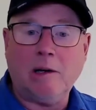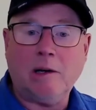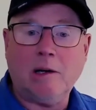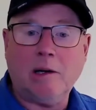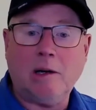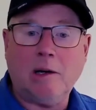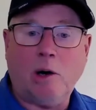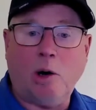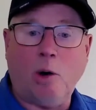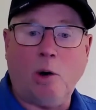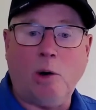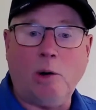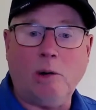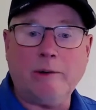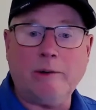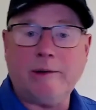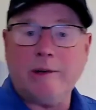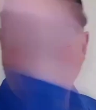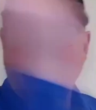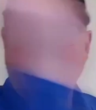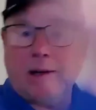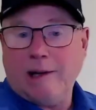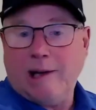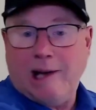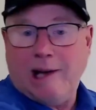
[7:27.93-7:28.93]
hold,
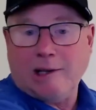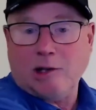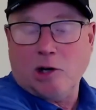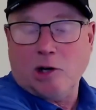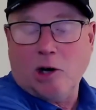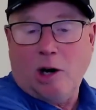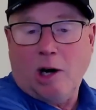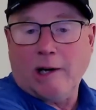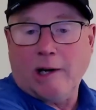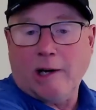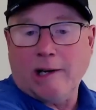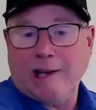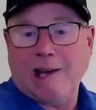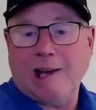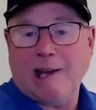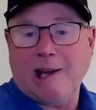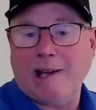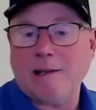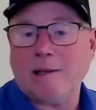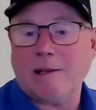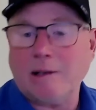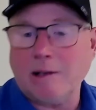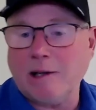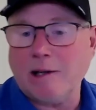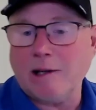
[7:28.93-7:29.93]
and gone
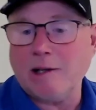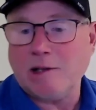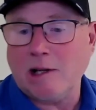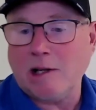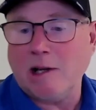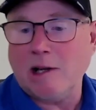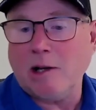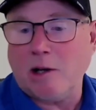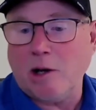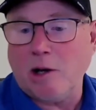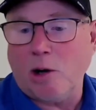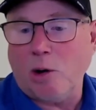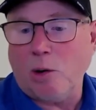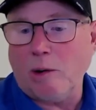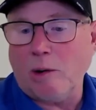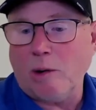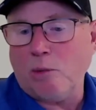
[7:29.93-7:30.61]
again because it'll go.